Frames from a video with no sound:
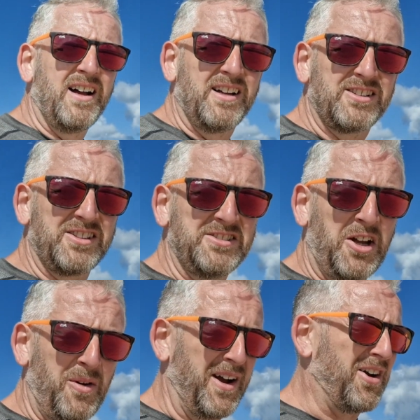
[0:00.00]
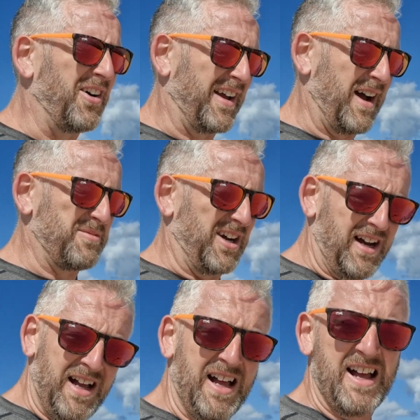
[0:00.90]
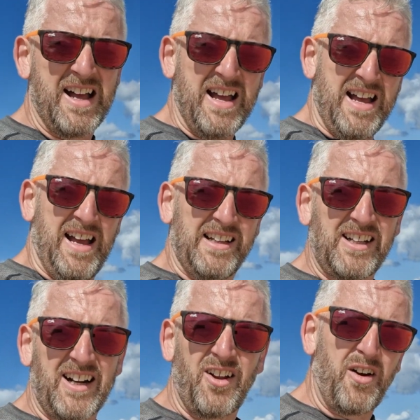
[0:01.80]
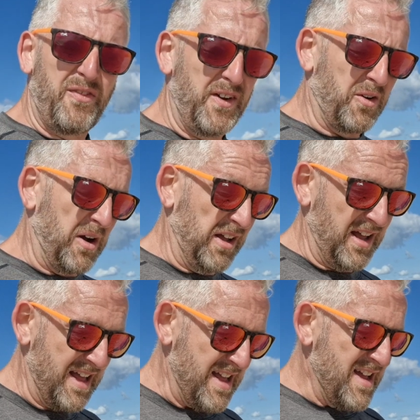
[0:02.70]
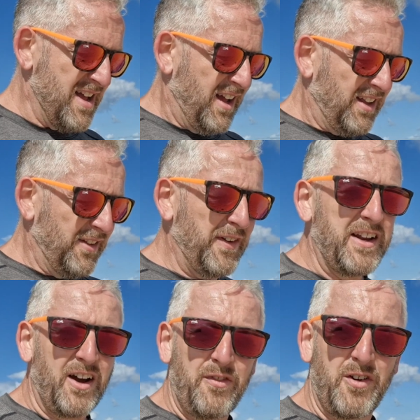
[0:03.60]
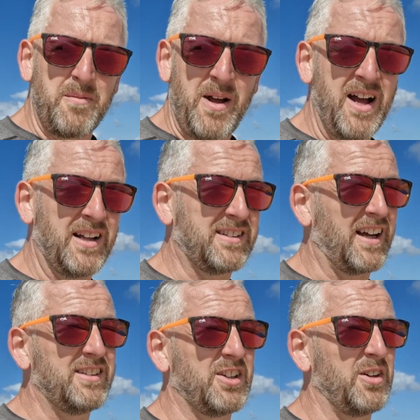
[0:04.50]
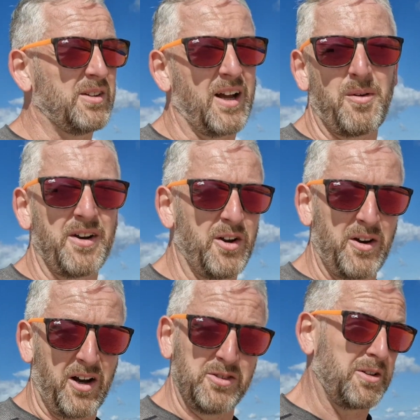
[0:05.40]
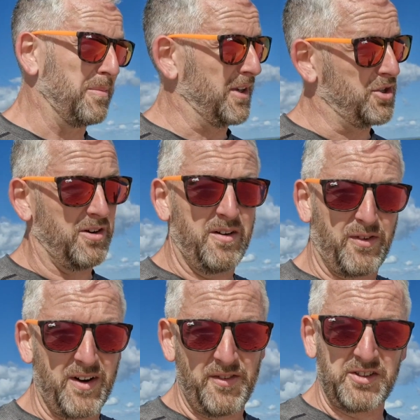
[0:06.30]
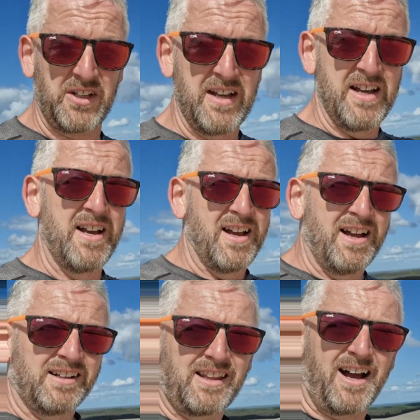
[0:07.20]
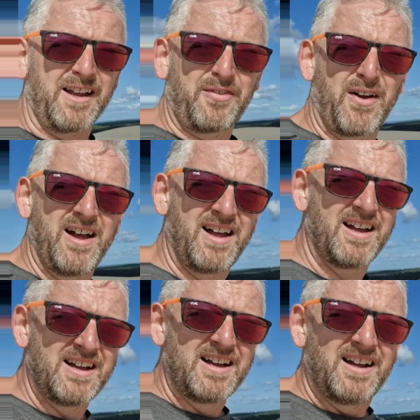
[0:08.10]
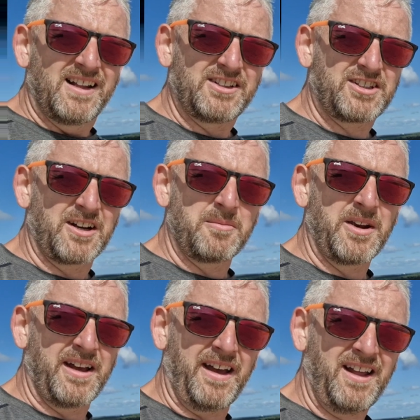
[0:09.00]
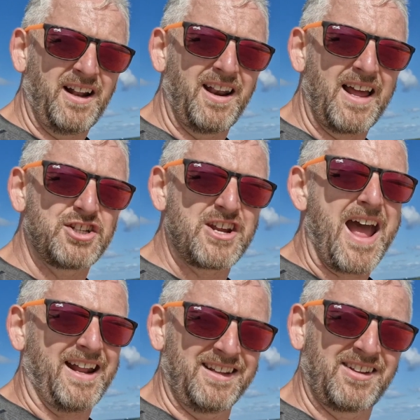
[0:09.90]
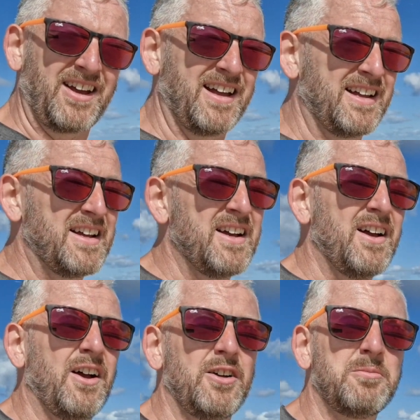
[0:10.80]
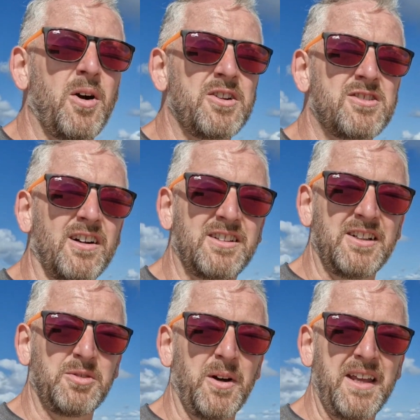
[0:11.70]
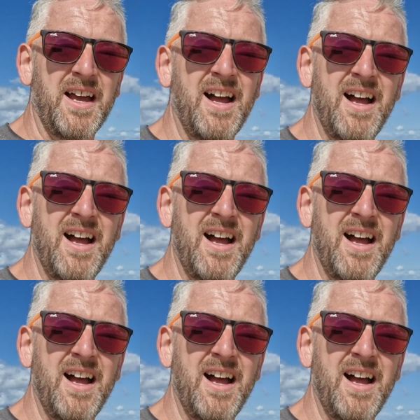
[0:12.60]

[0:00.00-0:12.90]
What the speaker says: So there's no way I can't capture exactly how I feel. The video from day 2, day 1, who knows, the big dune in front of us. Dave, this gentleman here, legend, who's my instructor this week.